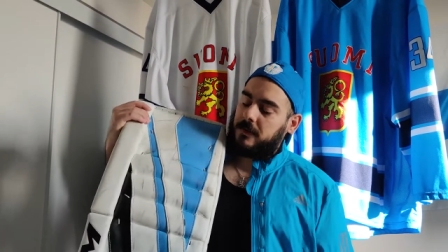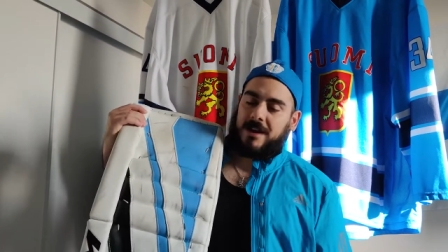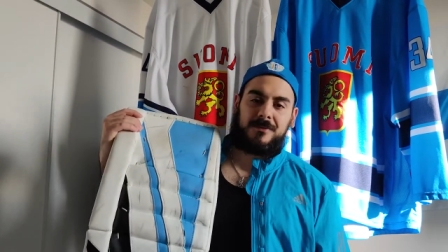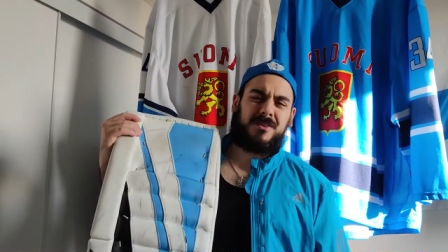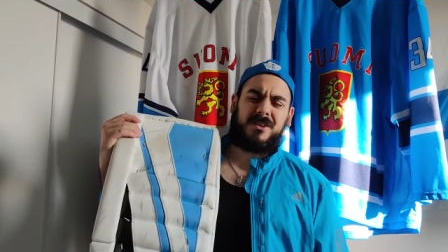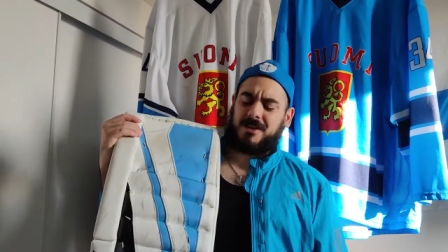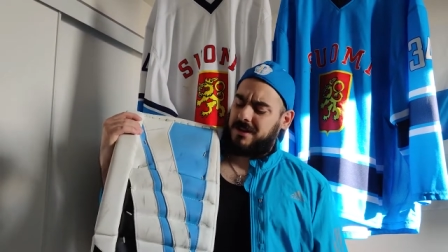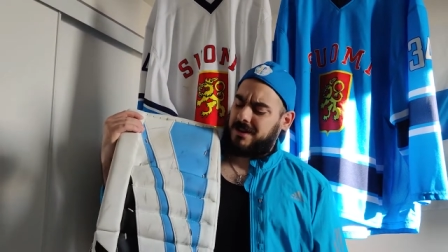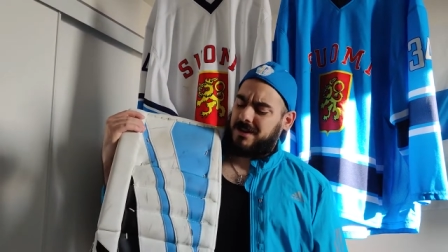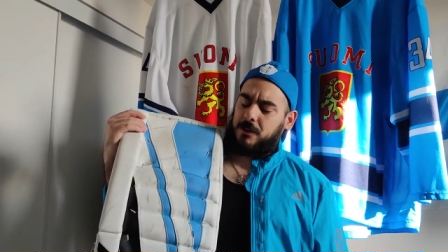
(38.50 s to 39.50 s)
every,
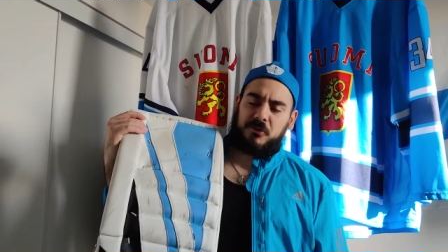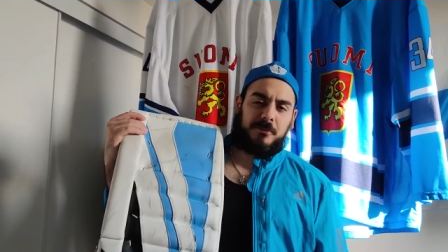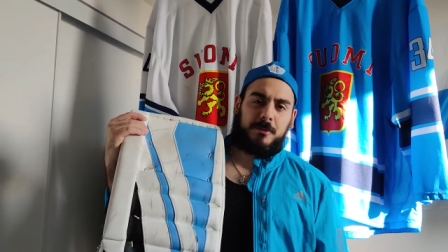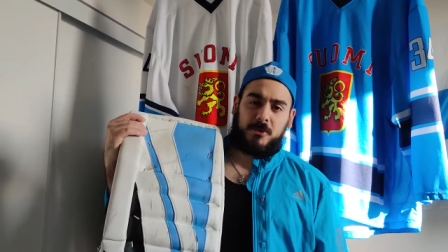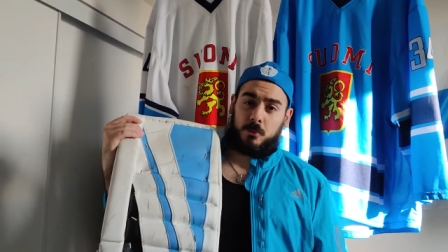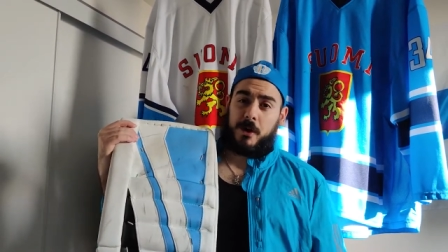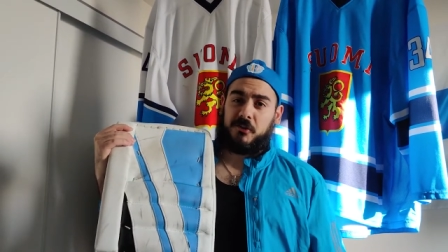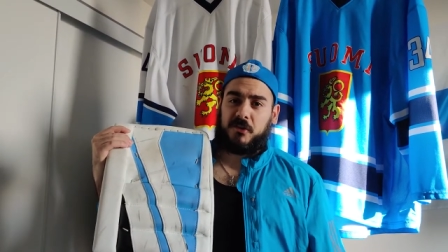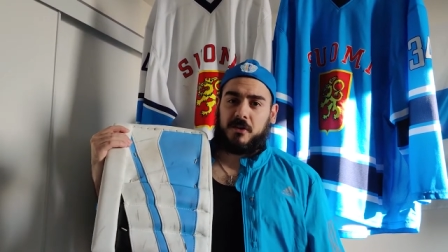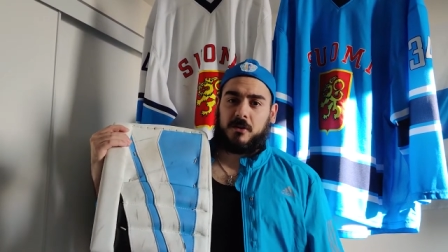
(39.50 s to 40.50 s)
I would say maybe
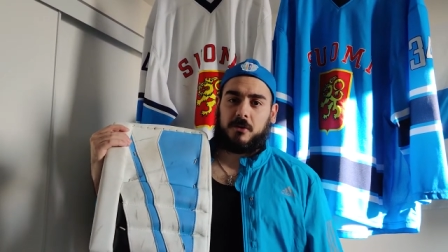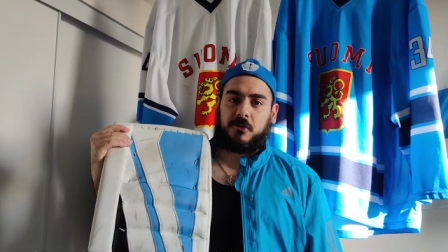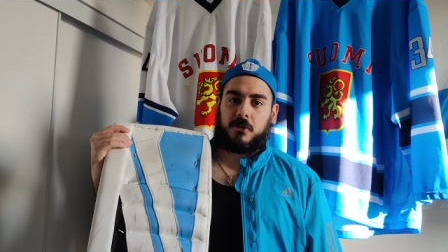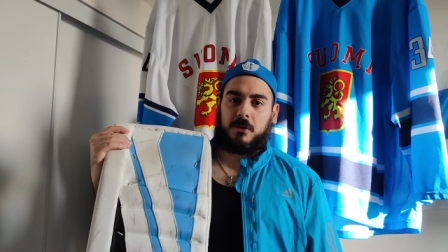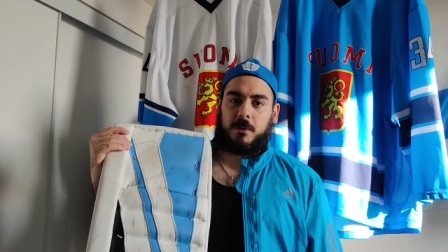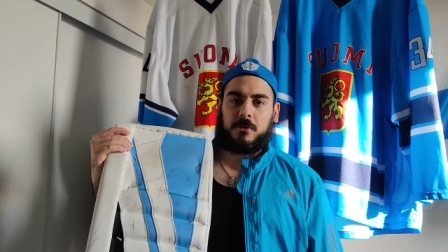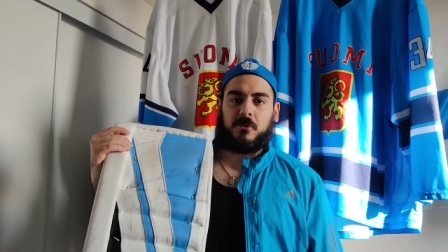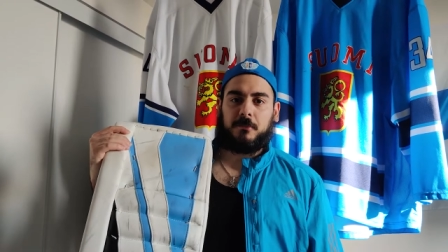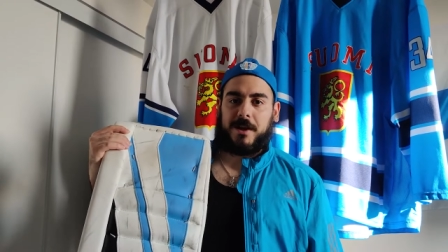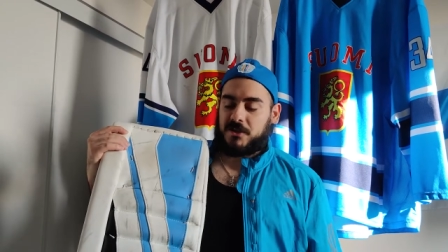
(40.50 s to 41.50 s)
twice a year or so, I would
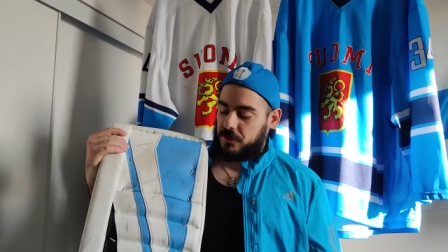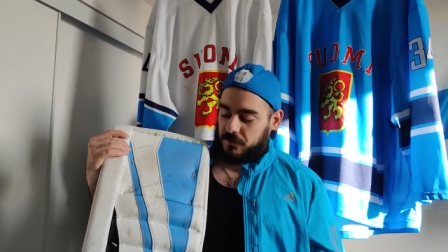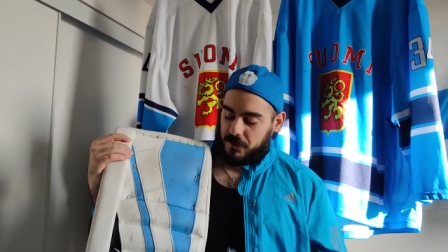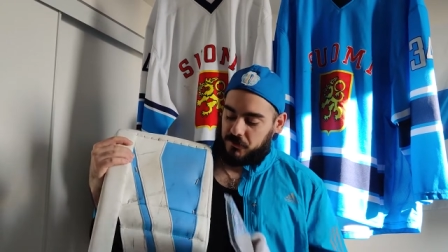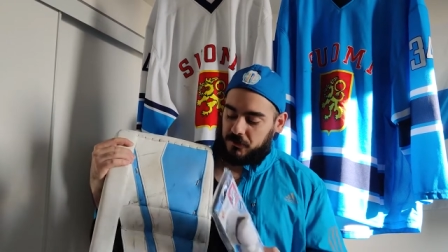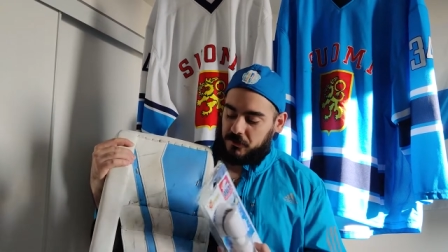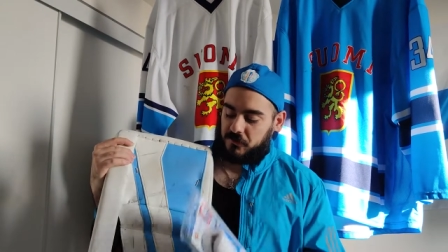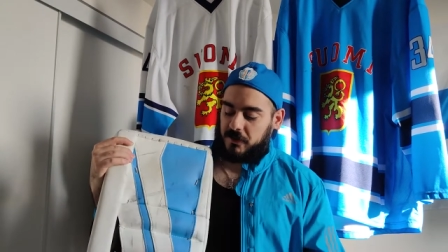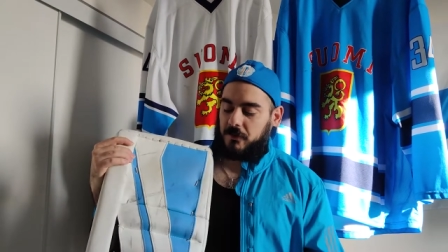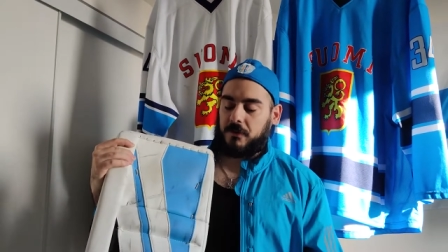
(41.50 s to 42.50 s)
use a magic eraser
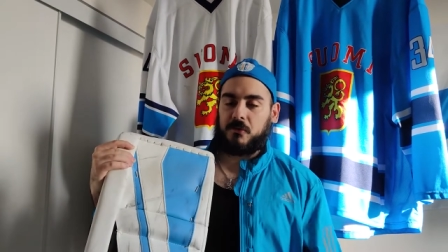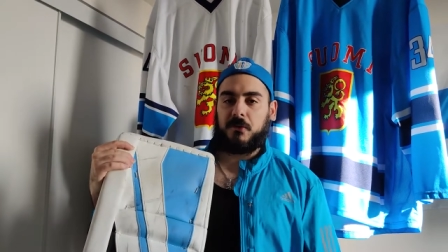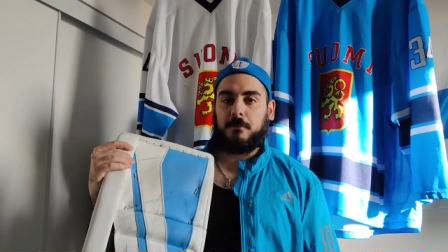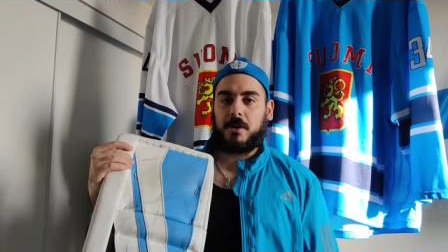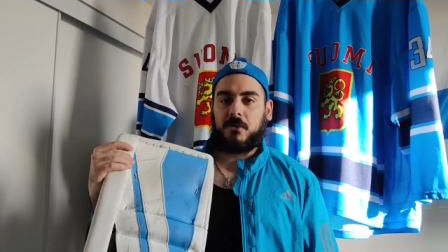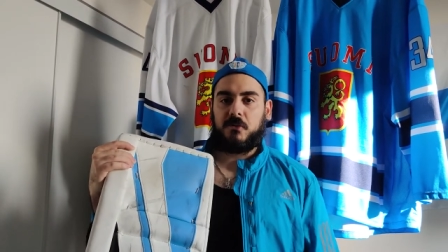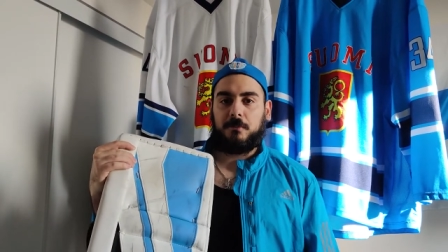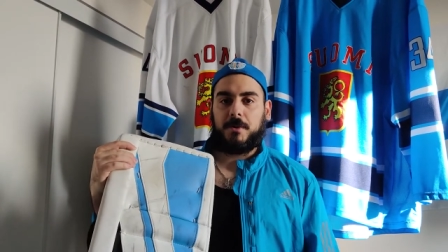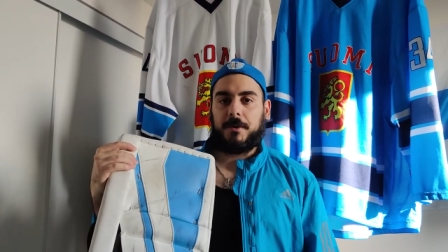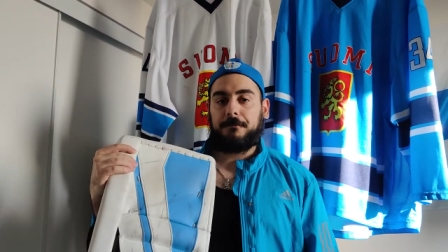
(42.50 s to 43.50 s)
just to get rid of some marks,
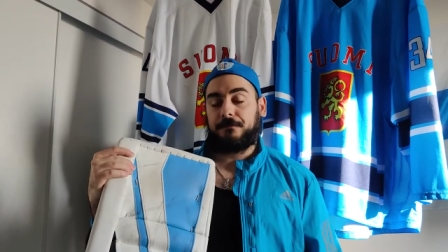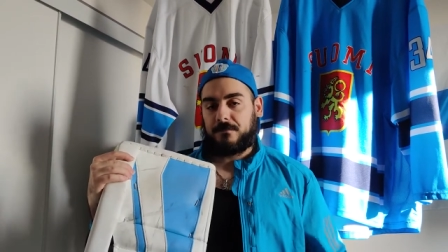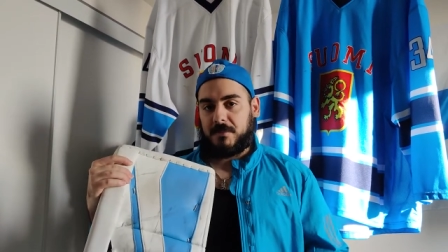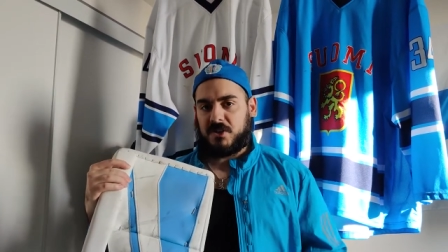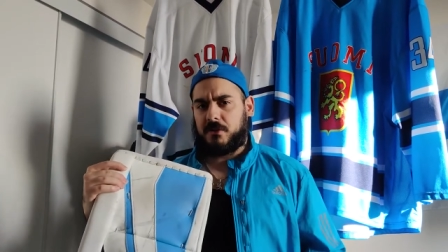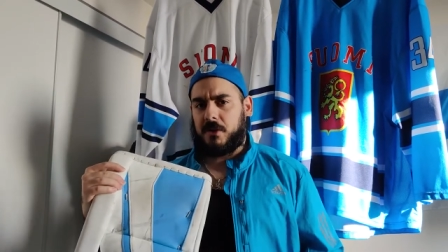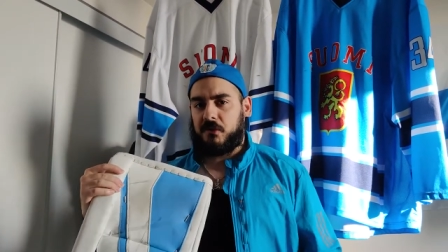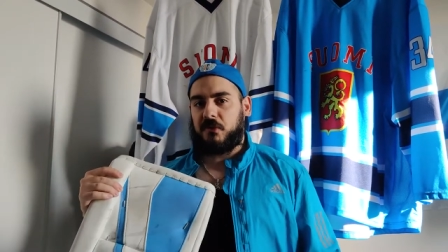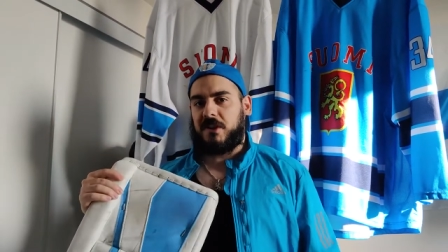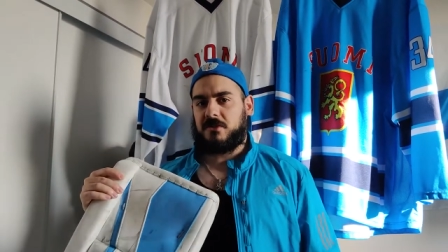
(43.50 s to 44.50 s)
but magic
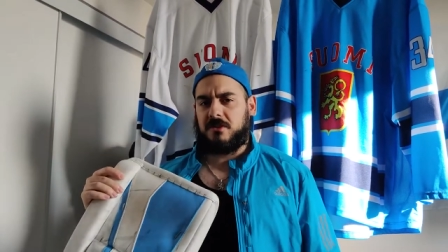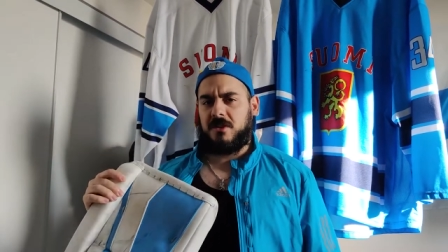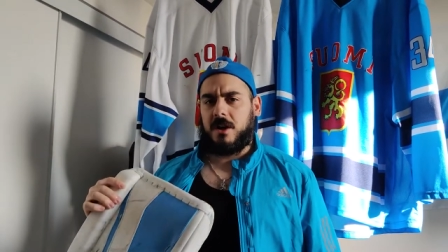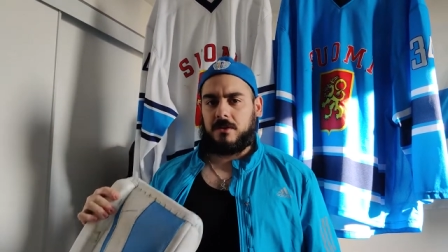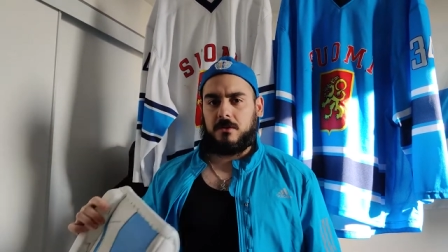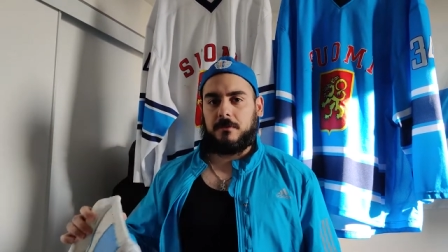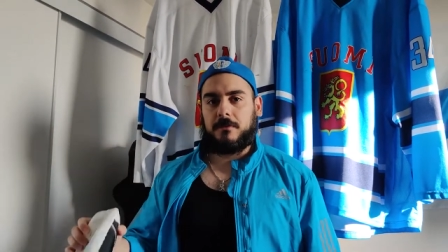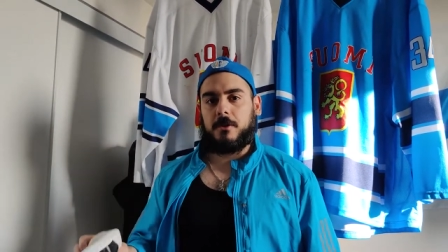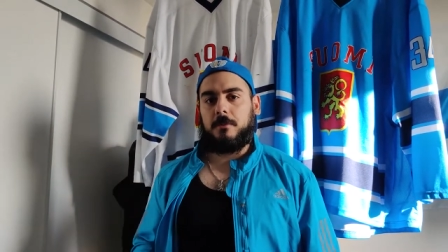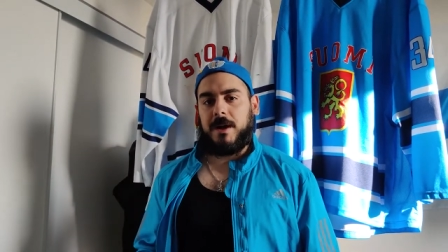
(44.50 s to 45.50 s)
erasers are actually not good
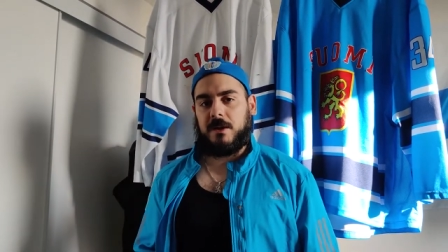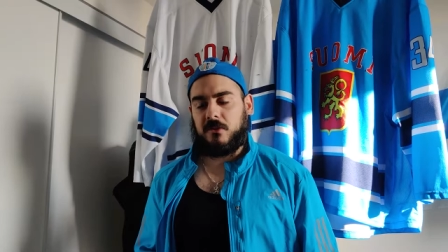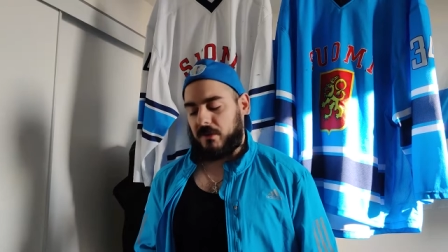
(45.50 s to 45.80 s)
for your pads.